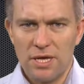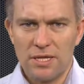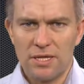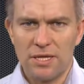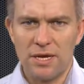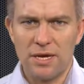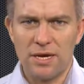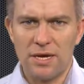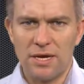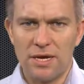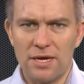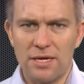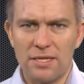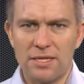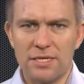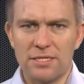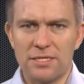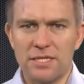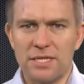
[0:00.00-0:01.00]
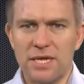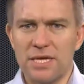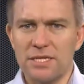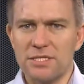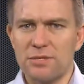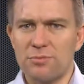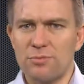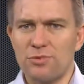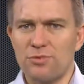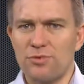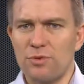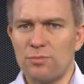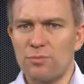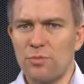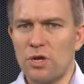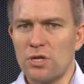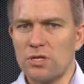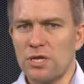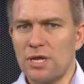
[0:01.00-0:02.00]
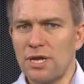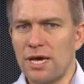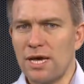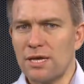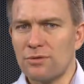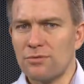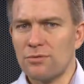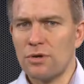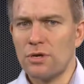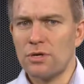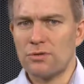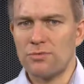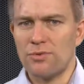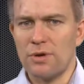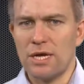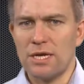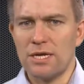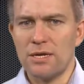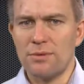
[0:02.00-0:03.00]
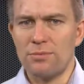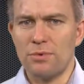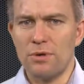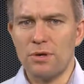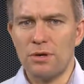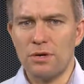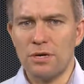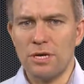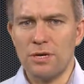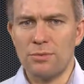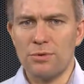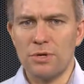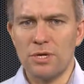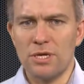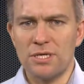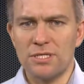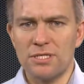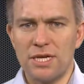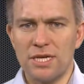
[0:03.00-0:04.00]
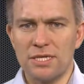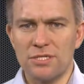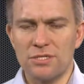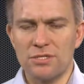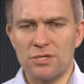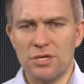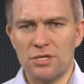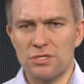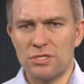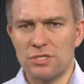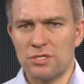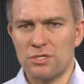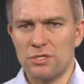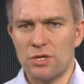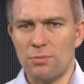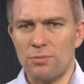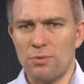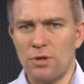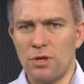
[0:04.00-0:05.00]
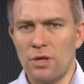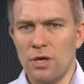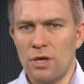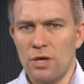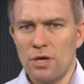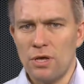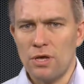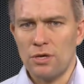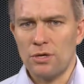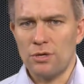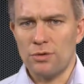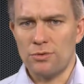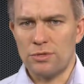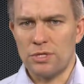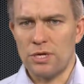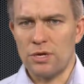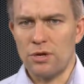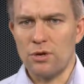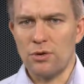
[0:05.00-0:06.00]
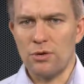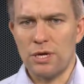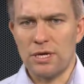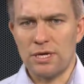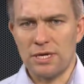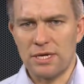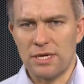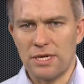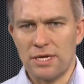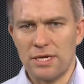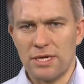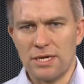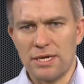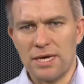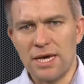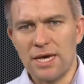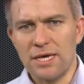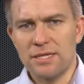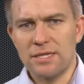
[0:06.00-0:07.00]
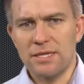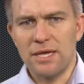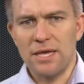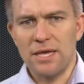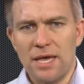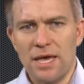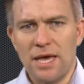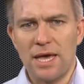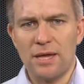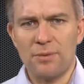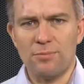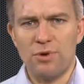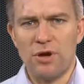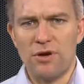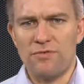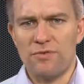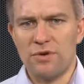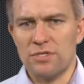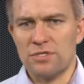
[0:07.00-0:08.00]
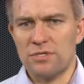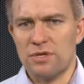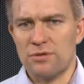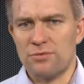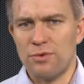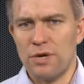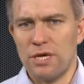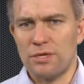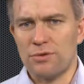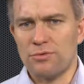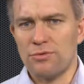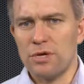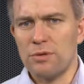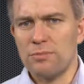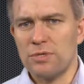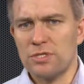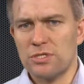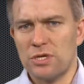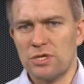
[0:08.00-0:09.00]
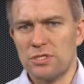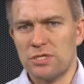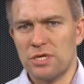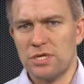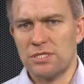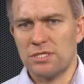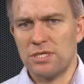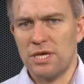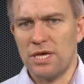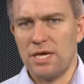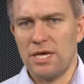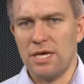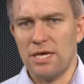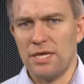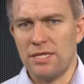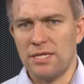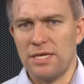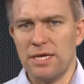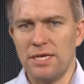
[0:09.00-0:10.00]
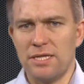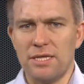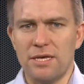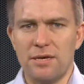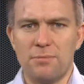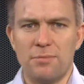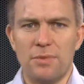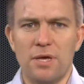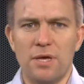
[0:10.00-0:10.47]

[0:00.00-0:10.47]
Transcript: there's a tension between multilateral trade liberalization such as WTO and GATT and preferential trade agreements such as TTIP.